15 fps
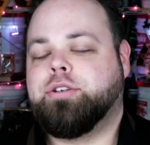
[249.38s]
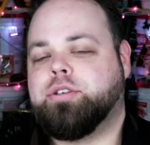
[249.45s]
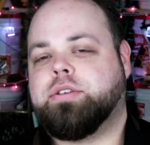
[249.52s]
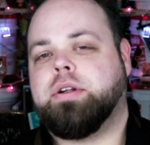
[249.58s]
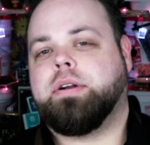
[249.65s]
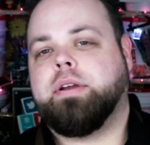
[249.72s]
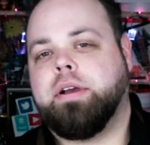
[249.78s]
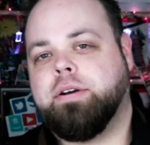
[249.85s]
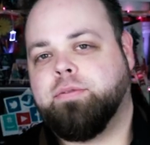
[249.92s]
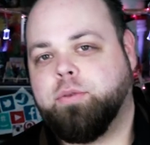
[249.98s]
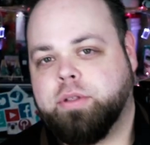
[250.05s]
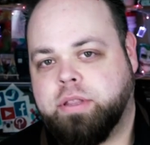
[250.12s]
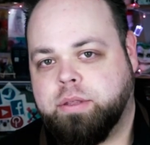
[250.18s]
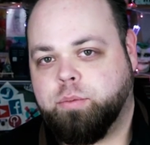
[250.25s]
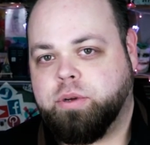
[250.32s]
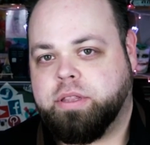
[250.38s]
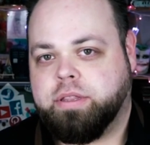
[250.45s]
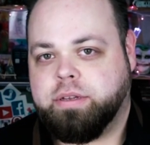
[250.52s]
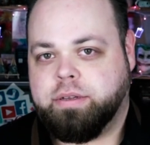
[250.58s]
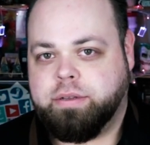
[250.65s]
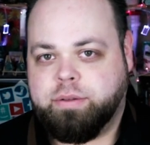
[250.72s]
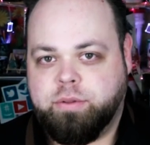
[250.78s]
Just starting off with with
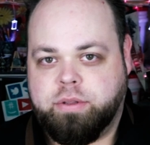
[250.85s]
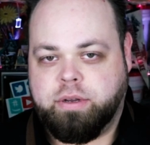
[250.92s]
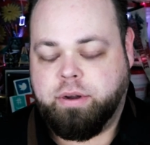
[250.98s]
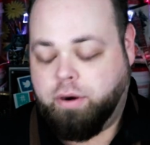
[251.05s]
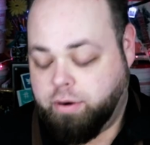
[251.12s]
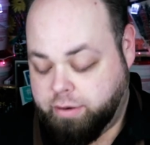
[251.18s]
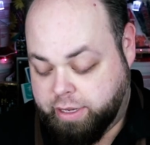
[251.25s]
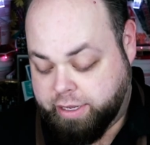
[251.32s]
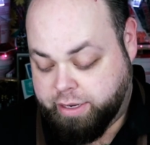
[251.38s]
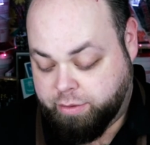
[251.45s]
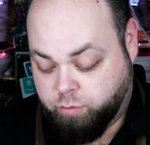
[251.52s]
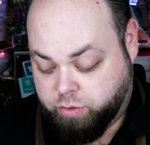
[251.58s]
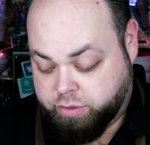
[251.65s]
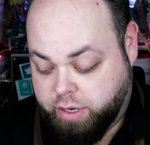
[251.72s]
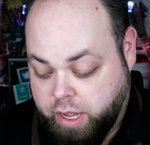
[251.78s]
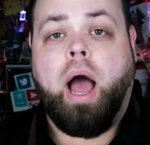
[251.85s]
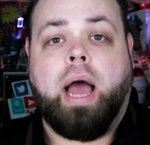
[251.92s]
the the hard hitting one.